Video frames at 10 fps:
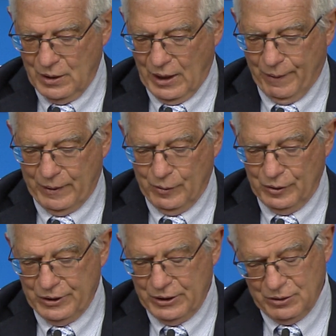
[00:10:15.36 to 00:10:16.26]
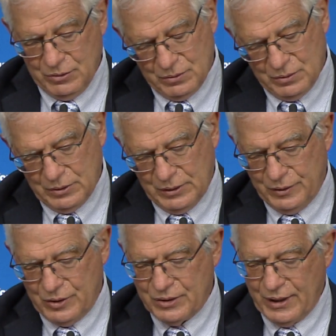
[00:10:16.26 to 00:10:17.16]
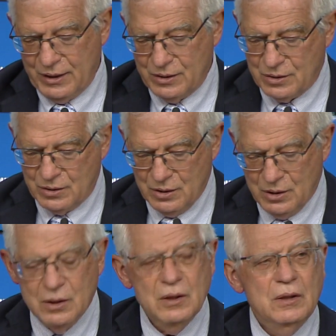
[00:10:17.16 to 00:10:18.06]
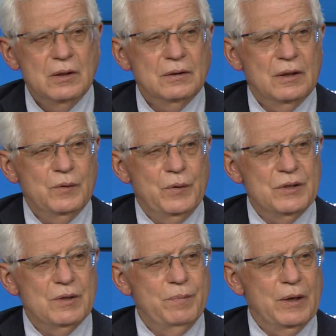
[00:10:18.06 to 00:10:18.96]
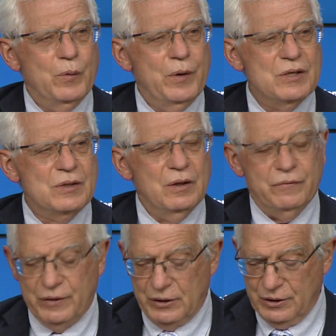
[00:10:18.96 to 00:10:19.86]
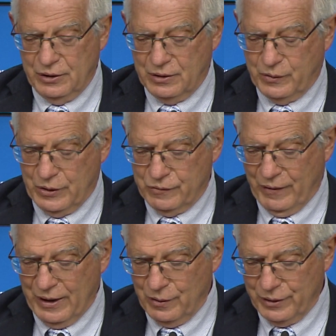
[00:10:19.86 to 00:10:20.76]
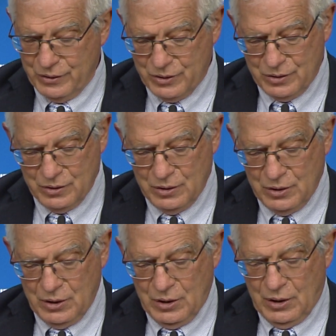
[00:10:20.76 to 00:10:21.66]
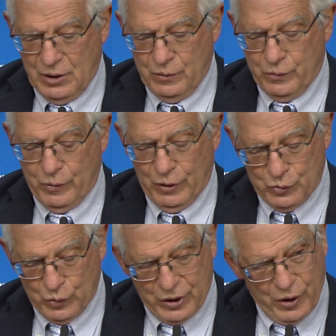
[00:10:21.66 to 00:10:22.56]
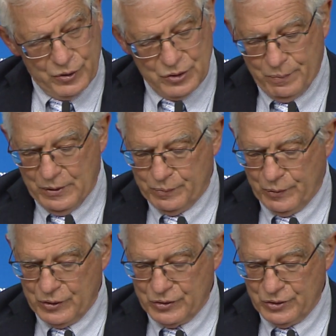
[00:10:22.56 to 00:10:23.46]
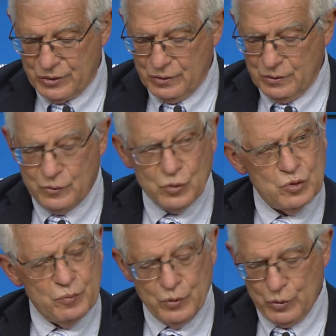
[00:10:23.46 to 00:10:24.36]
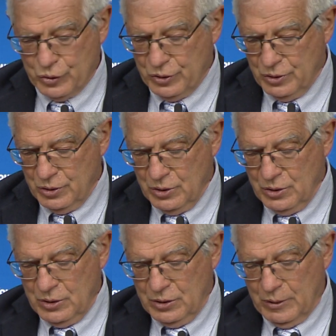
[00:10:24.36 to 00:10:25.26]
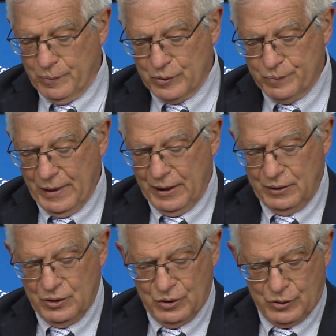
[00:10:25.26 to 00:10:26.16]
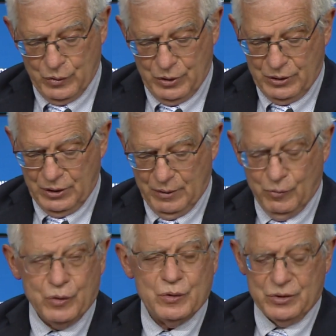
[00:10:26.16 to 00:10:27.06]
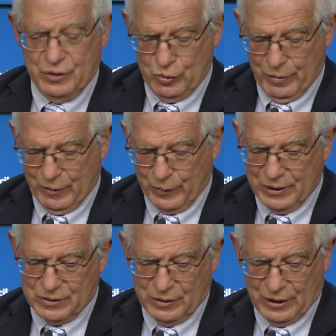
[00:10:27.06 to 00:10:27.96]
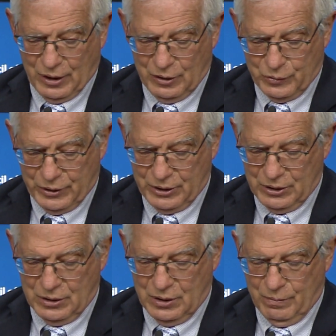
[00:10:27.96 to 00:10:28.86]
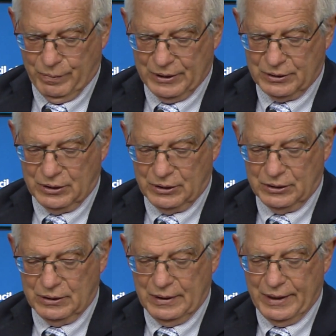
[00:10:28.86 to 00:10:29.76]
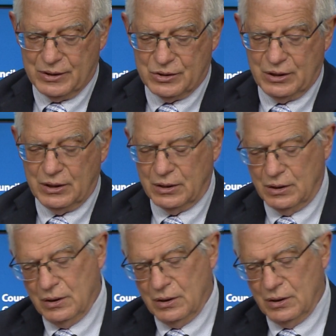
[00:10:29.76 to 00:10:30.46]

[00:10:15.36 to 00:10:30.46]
Everybody understands that there is a big risk of increased violence. We want to encourage the peace process to support the prosperity, security, democracy, and human rights in the country, but let's see